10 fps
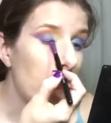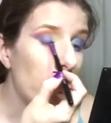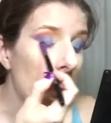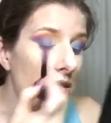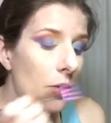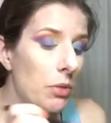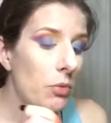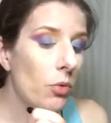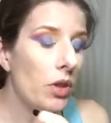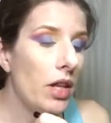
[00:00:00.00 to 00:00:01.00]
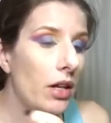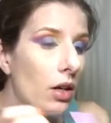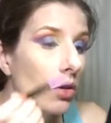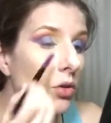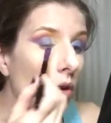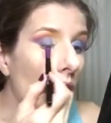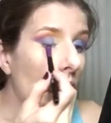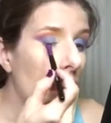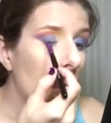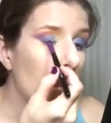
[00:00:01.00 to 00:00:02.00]
But some people, when they go
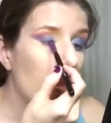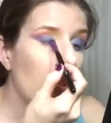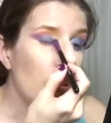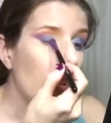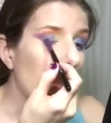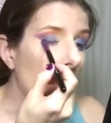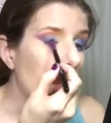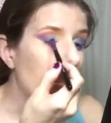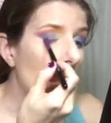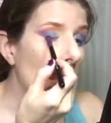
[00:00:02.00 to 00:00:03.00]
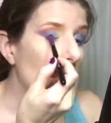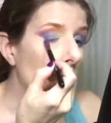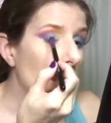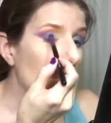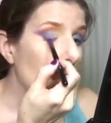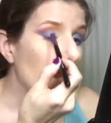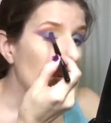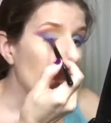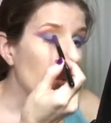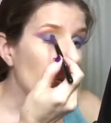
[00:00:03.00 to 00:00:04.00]
gray, they don't,
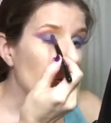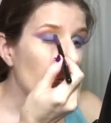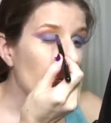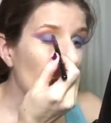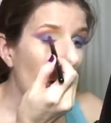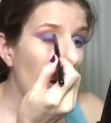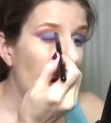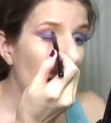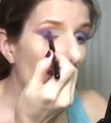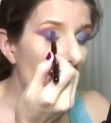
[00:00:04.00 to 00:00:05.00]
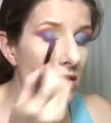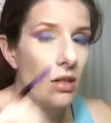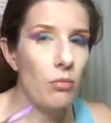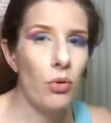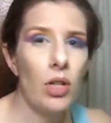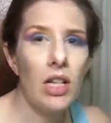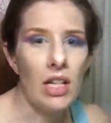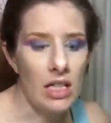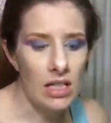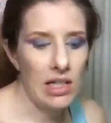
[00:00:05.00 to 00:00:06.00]
their gray hair isn't pretty.
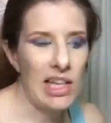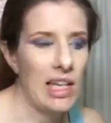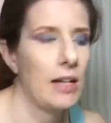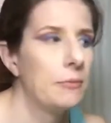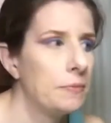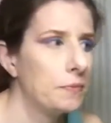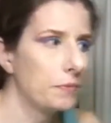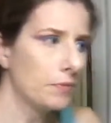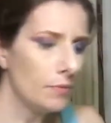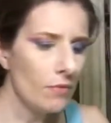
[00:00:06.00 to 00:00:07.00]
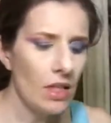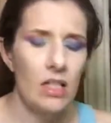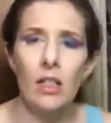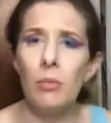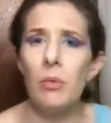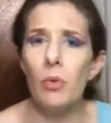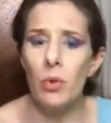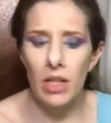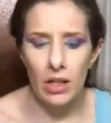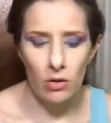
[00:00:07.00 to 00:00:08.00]
It's like, some people when
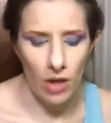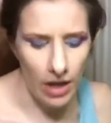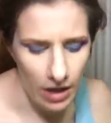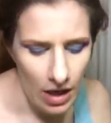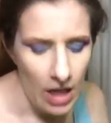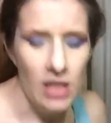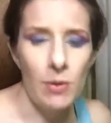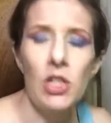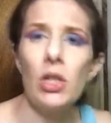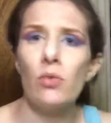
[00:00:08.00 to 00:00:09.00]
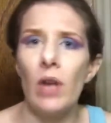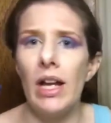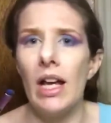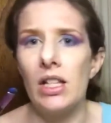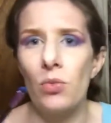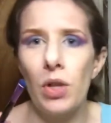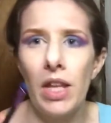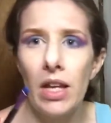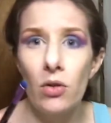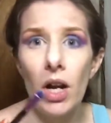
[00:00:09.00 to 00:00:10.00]
they gray, especially redheads, when they
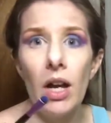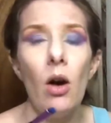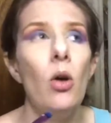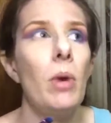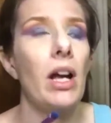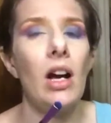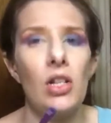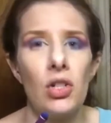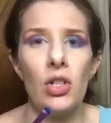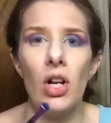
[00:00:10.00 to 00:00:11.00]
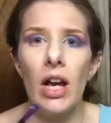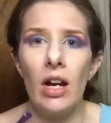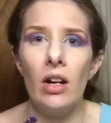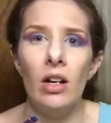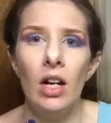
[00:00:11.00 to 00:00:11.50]
gray, oh my gosh, their hair.